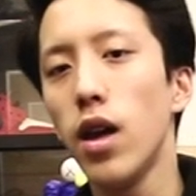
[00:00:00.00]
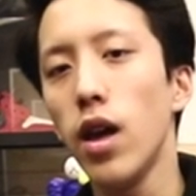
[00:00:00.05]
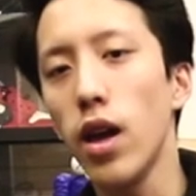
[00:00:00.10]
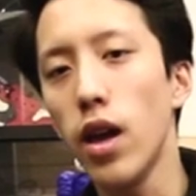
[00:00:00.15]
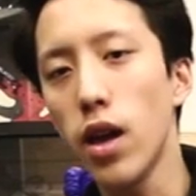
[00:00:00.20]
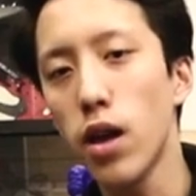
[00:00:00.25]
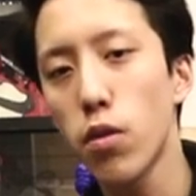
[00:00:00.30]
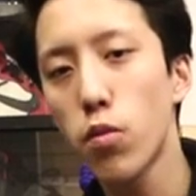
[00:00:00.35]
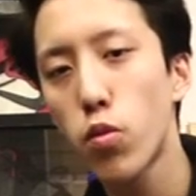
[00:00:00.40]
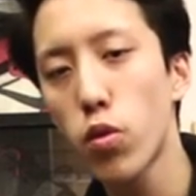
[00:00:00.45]

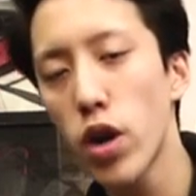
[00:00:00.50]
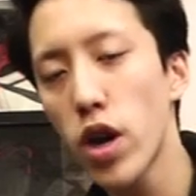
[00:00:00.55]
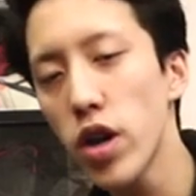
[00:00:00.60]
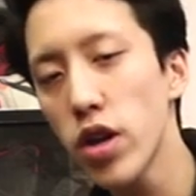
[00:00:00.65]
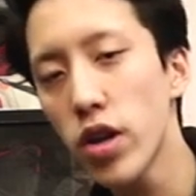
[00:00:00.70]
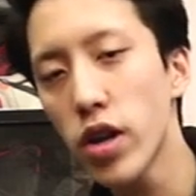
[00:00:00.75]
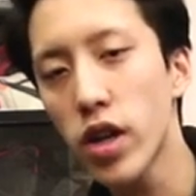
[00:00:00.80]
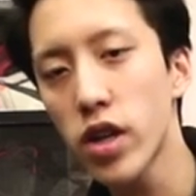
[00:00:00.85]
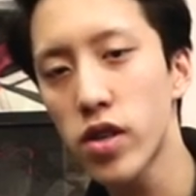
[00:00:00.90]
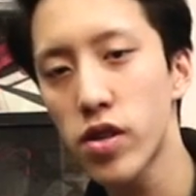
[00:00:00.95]
and where
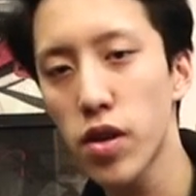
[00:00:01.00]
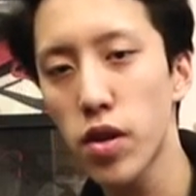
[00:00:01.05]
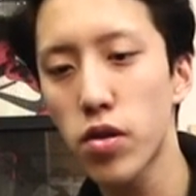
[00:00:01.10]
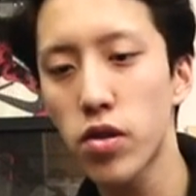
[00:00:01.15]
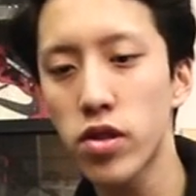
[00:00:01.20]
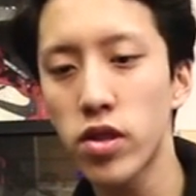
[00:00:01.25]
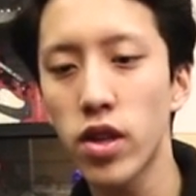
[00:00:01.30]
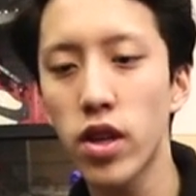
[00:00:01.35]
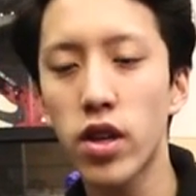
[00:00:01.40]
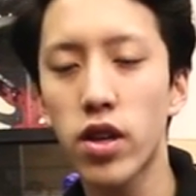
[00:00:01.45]
you can sell your
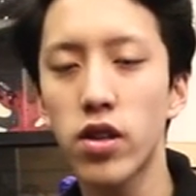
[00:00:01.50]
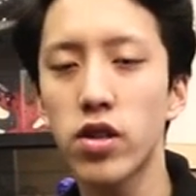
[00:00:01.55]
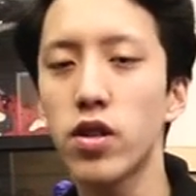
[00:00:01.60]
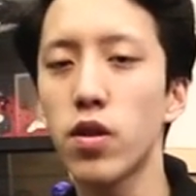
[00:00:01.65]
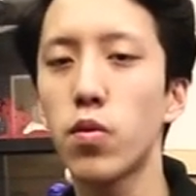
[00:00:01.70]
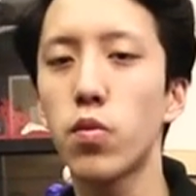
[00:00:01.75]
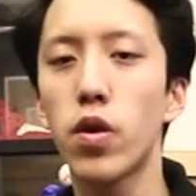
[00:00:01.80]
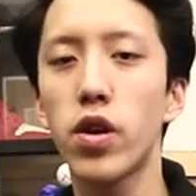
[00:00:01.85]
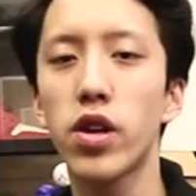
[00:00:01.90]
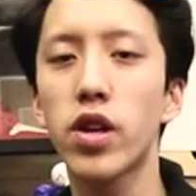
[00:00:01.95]
sneakers
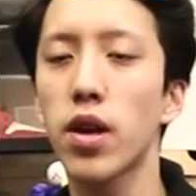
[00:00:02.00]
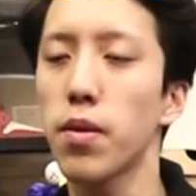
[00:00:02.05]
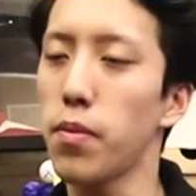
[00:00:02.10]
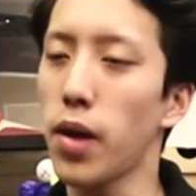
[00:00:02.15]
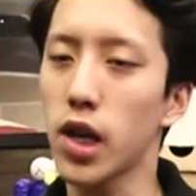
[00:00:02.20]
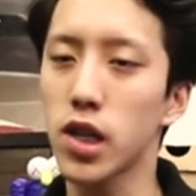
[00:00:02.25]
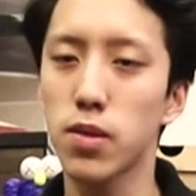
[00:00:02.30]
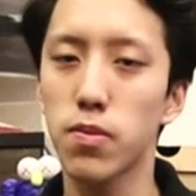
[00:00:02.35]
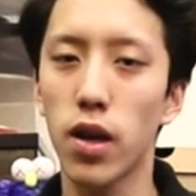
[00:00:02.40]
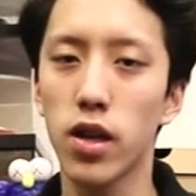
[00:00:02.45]
and where you can
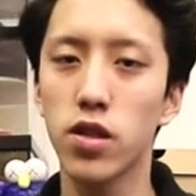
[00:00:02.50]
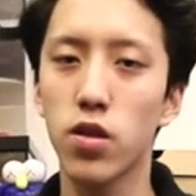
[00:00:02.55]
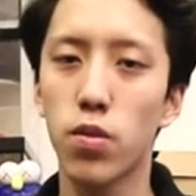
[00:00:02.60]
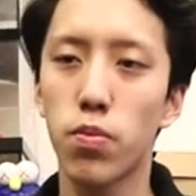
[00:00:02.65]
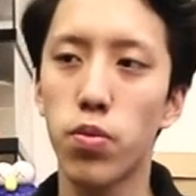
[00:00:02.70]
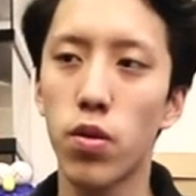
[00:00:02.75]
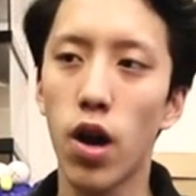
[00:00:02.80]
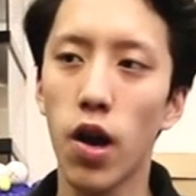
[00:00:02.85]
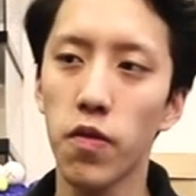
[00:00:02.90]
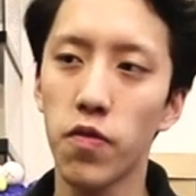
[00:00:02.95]
maximize your
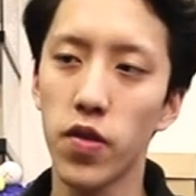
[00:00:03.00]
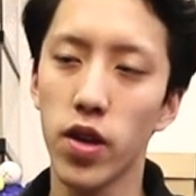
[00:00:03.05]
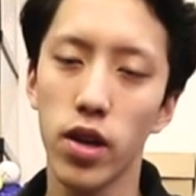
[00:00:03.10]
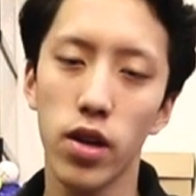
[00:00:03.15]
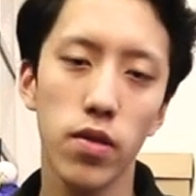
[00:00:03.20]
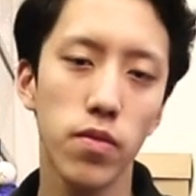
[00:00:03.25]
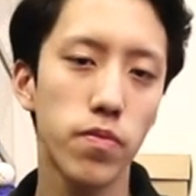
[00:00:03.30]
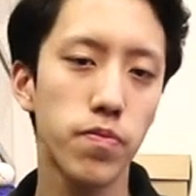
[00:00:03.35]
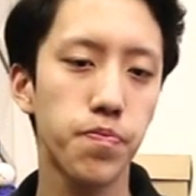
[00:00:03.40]
profit.